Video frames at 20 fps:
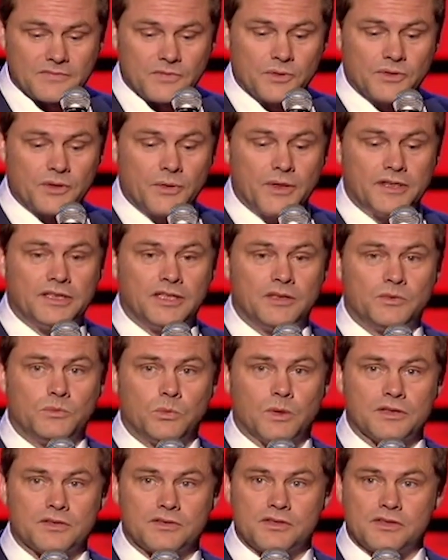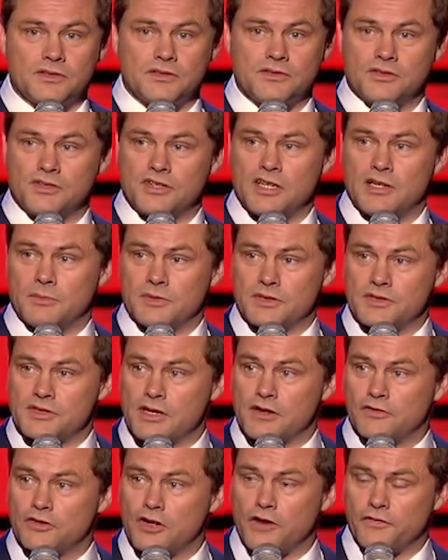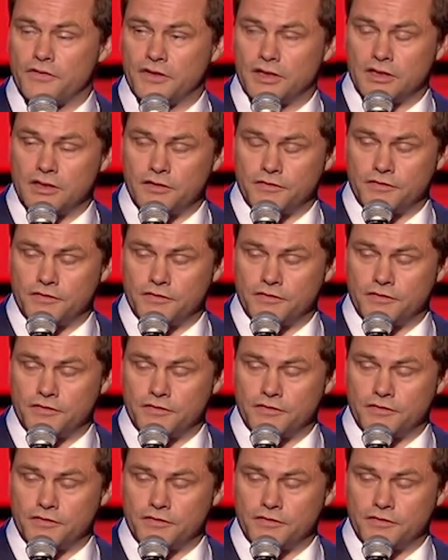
Although I did once shit myself coughing at a